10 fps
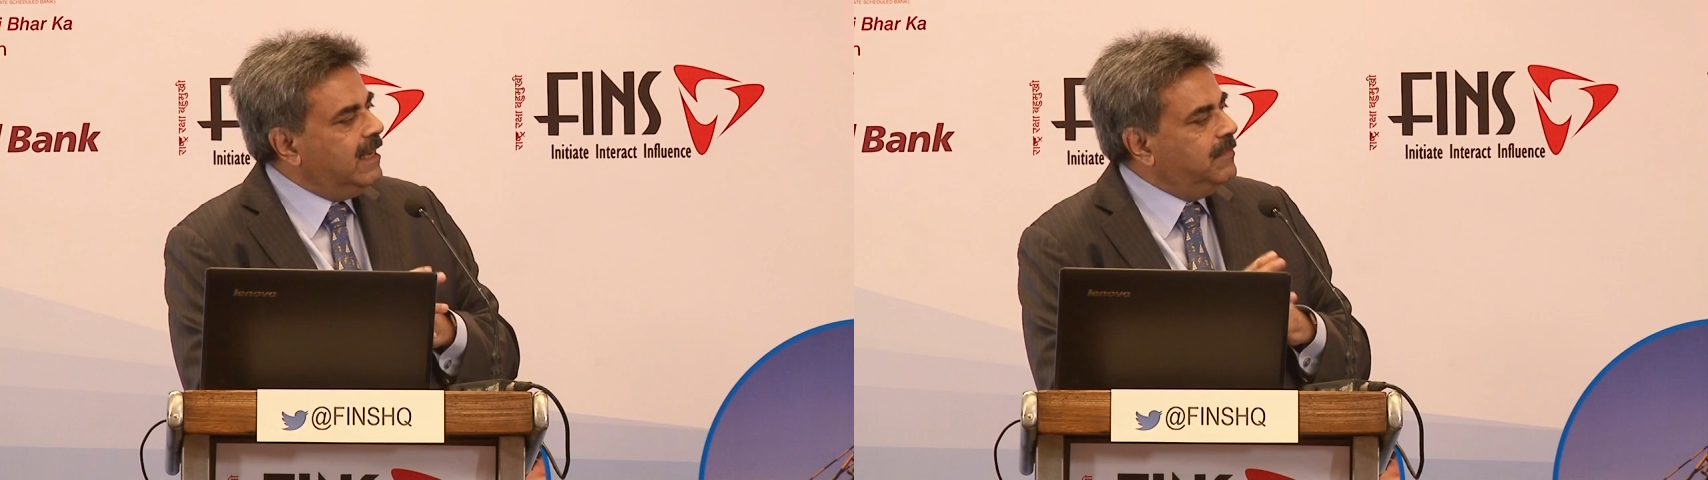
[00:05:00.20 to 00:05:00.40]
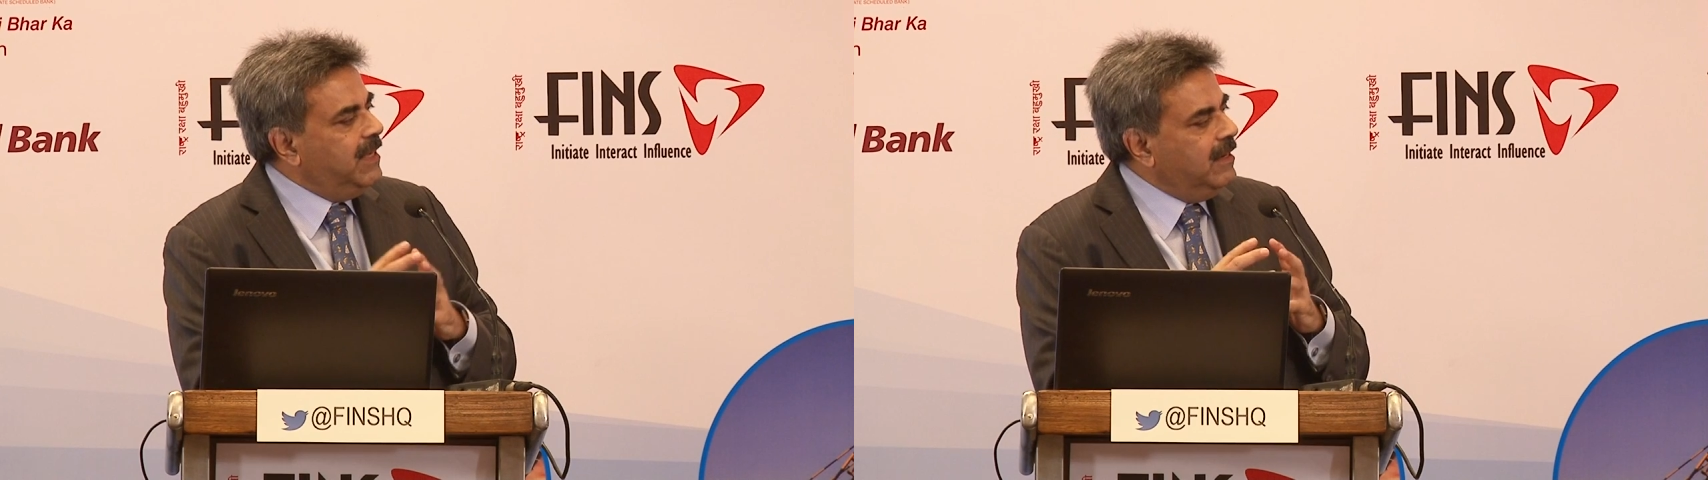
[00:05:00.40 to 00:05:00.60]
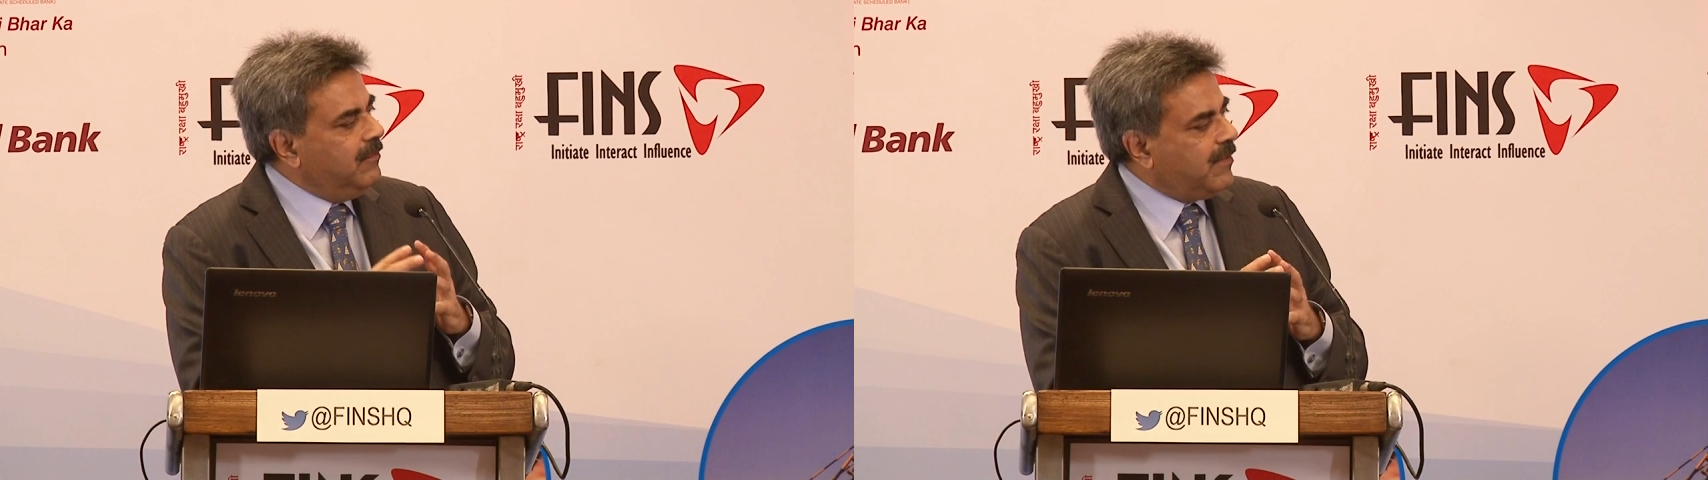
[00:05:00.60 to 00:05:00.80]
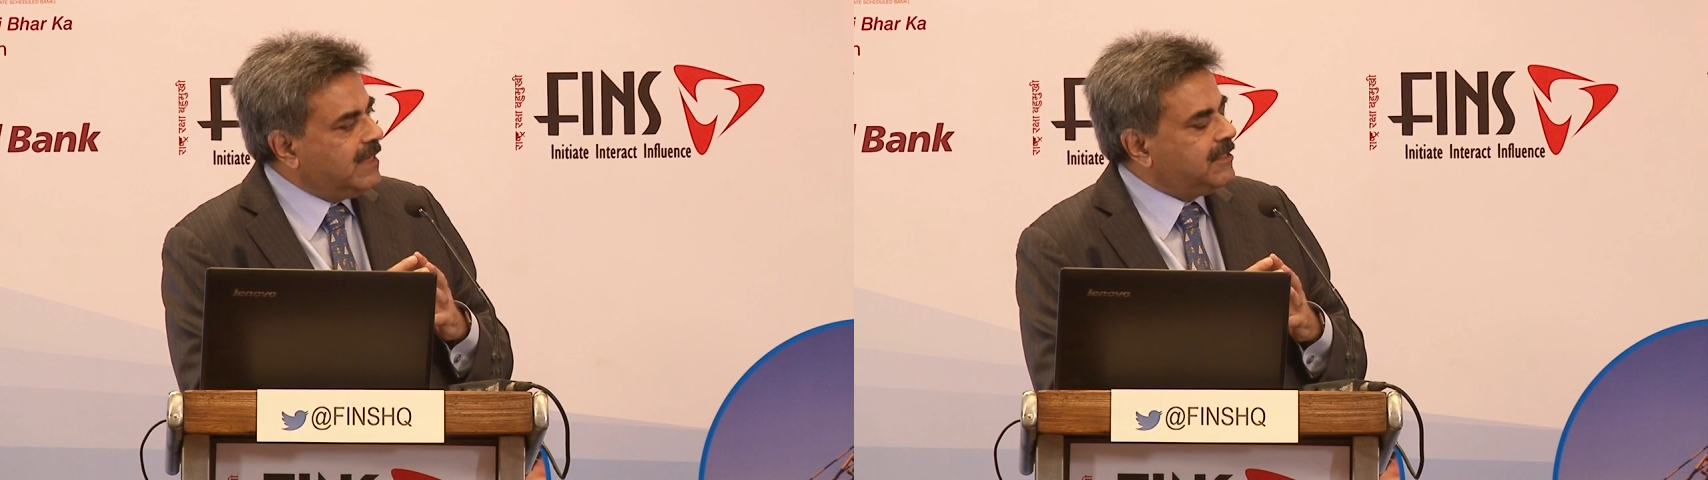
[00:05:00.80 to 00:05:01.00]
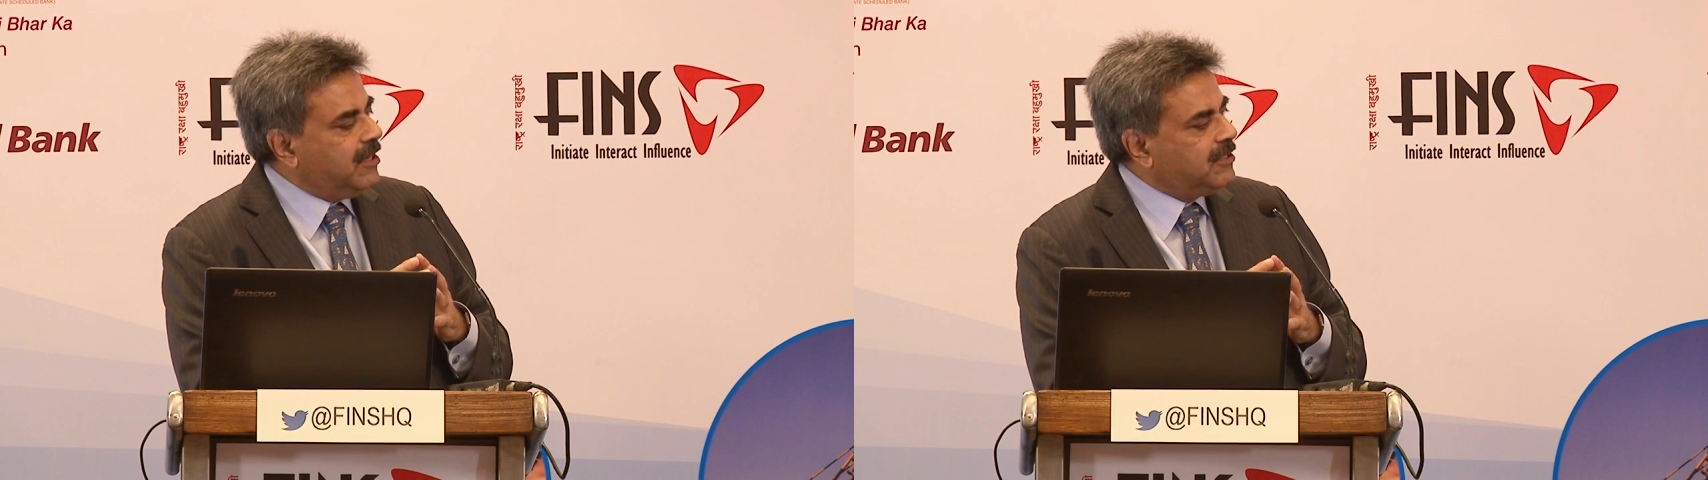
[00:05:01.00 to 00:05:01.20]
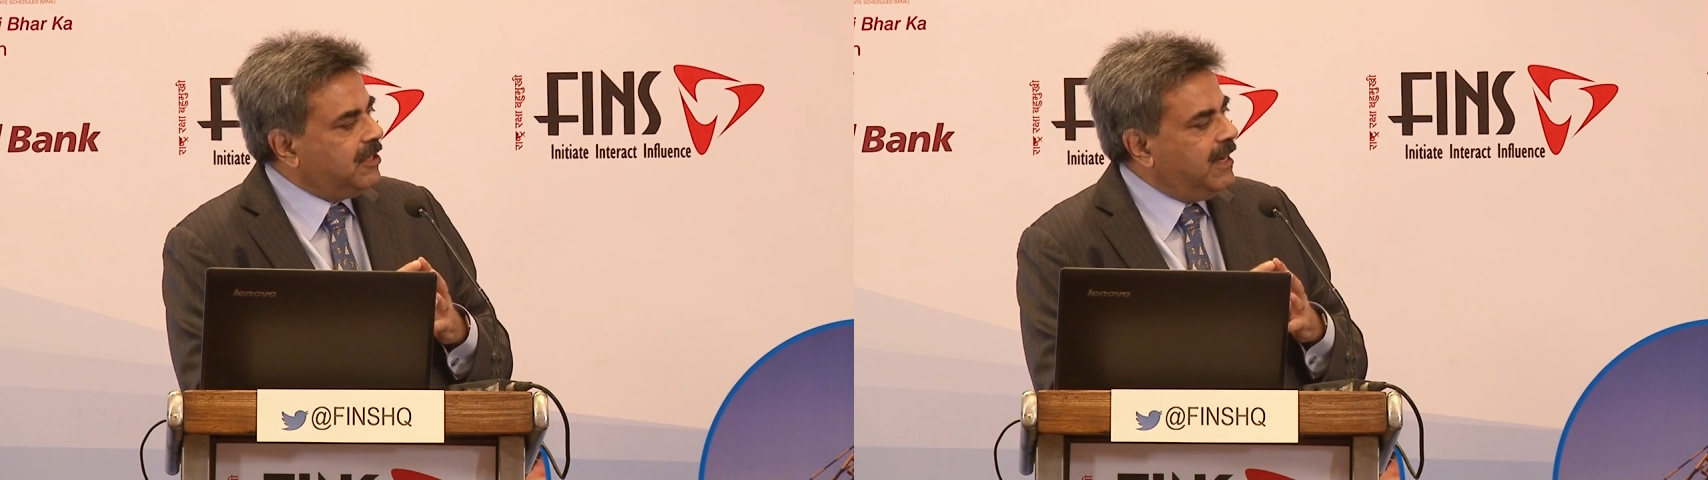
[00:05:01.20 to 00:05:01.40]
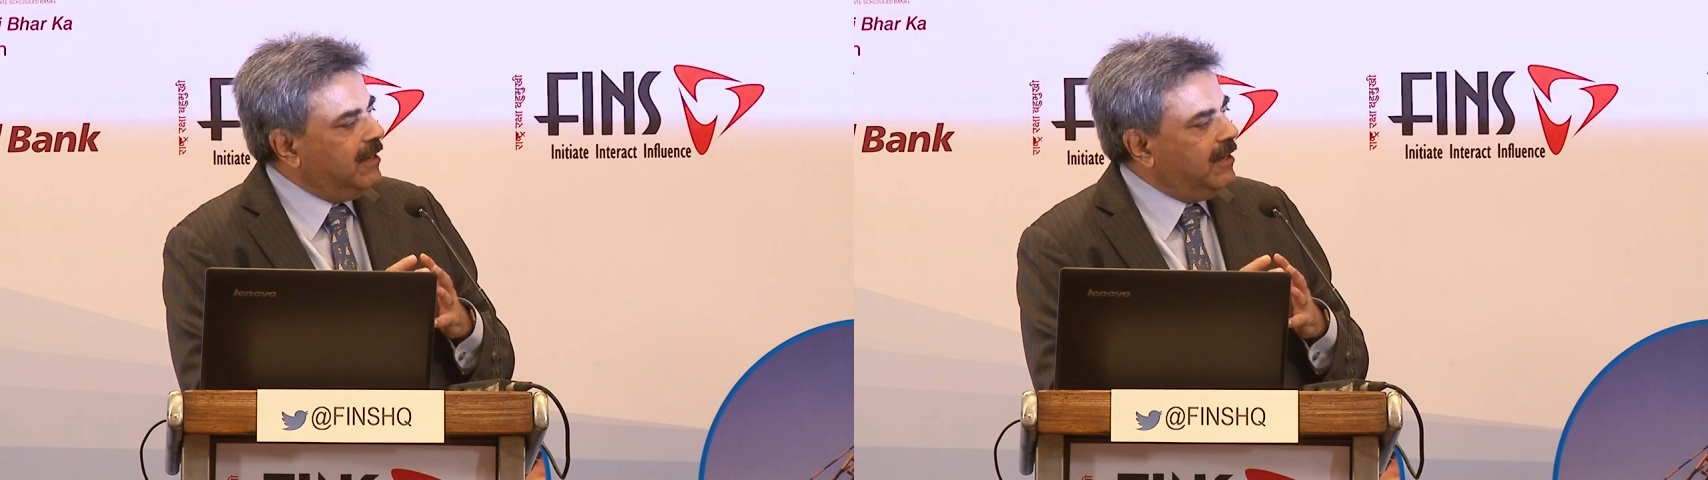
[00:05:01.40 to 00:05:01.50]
up the infrastructure